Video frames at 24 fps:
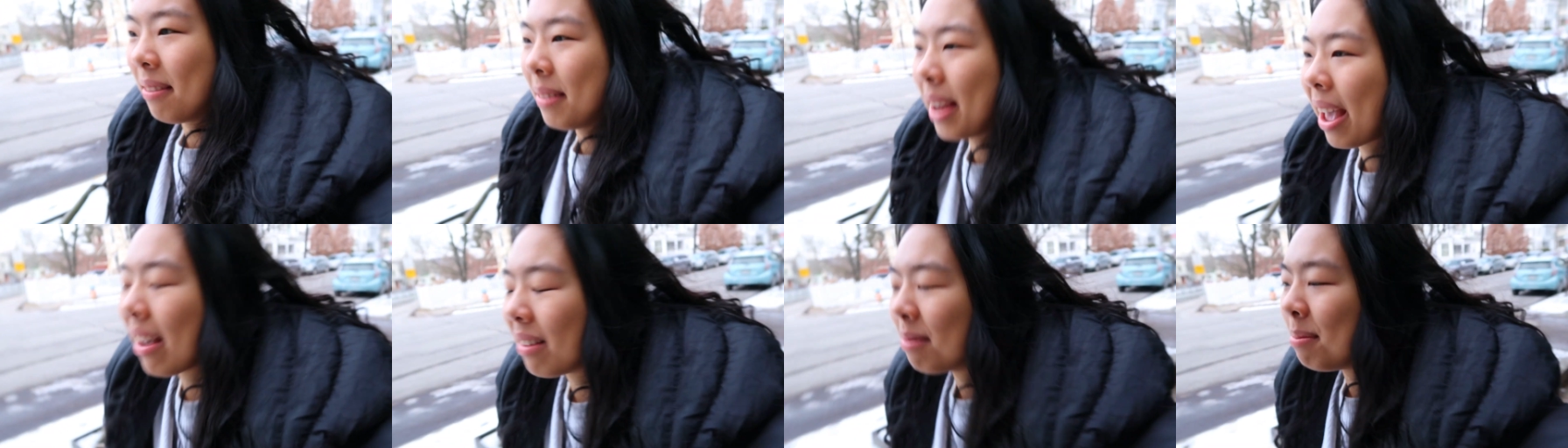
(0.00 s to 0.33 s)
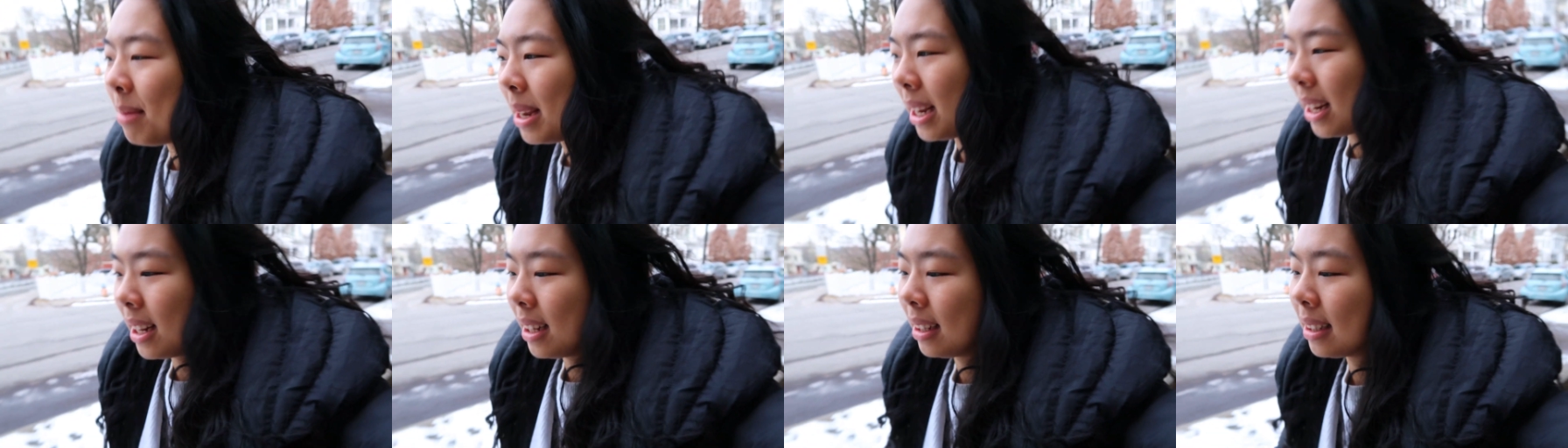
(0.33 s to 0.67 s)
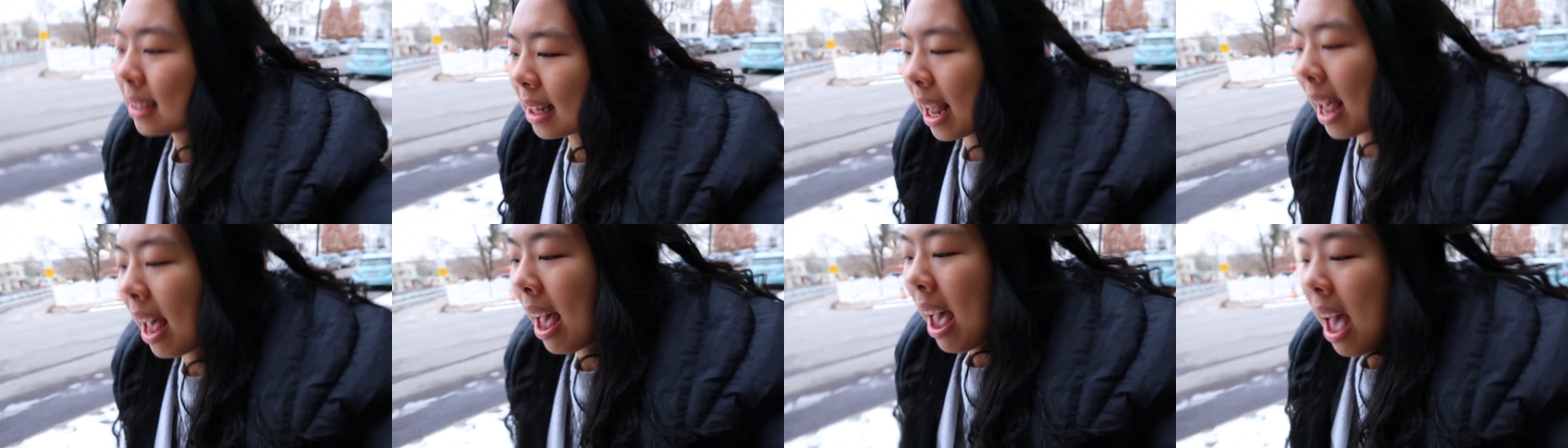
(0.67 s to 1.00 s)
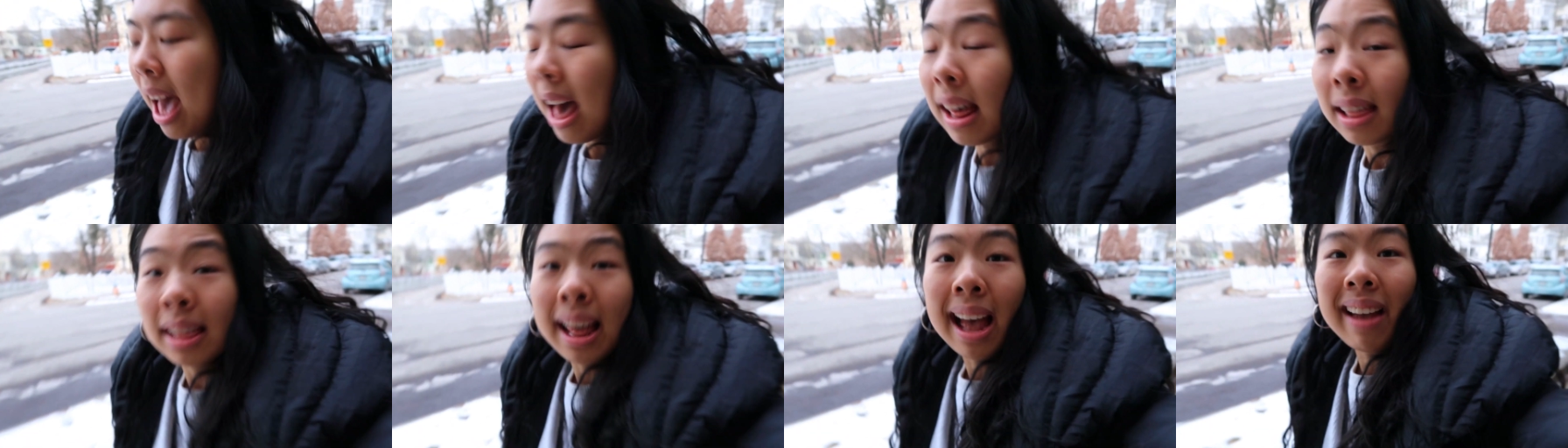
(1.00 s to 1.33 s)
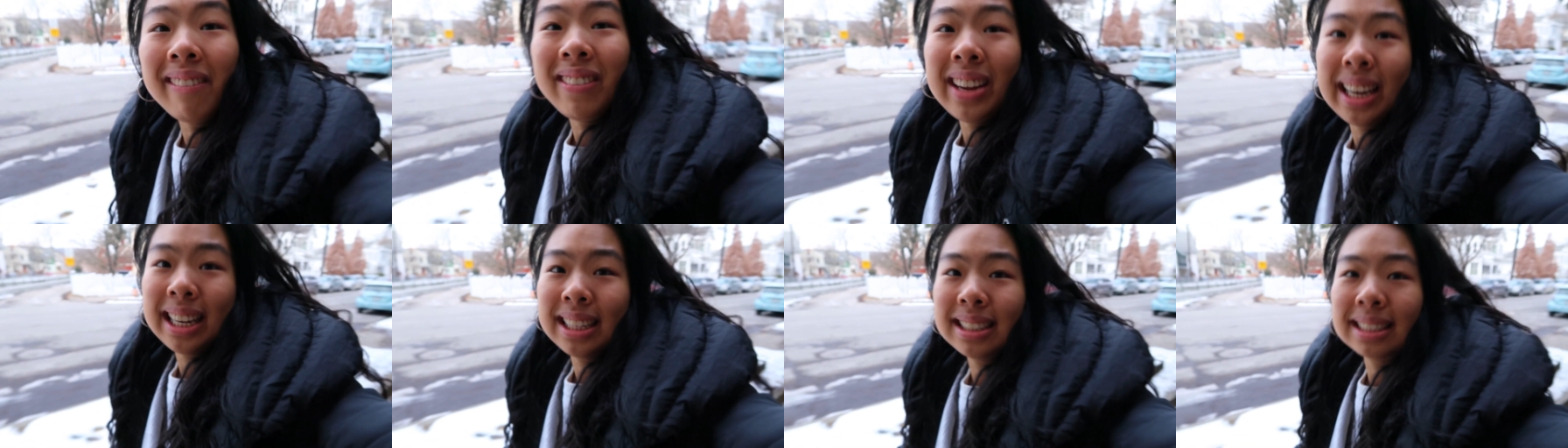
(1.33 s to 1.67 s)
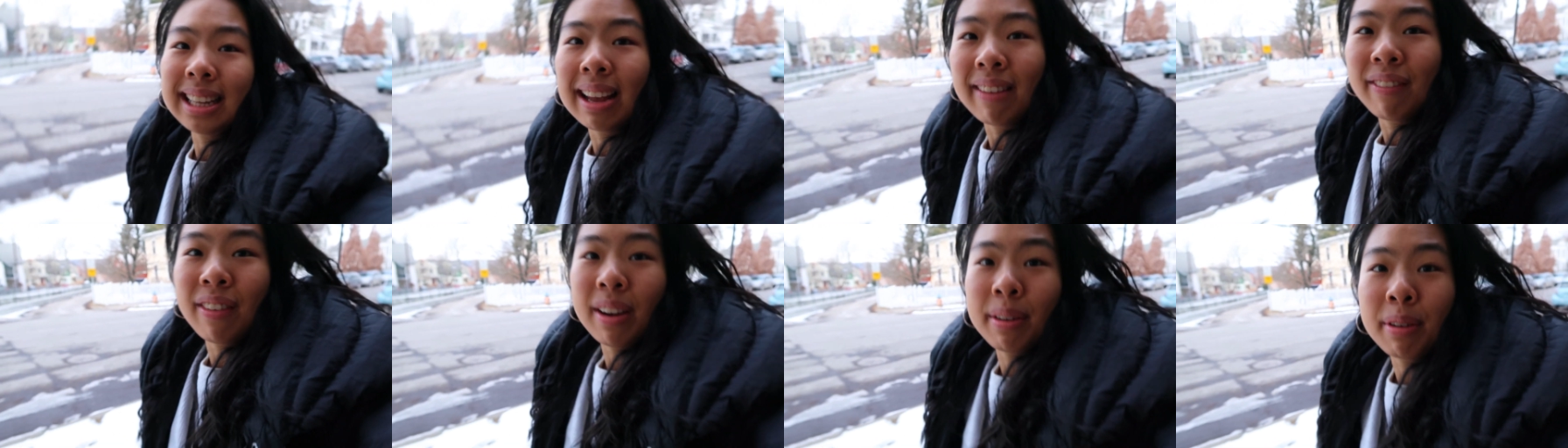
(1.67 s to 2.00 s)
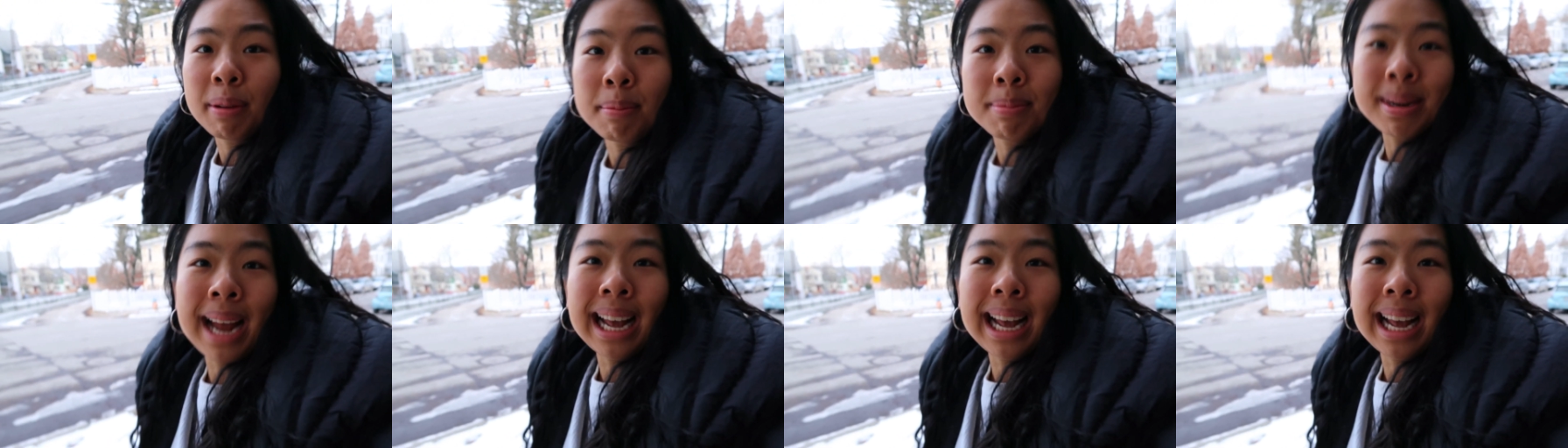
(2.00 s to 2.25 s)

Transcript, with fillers: into the camera, but no sound.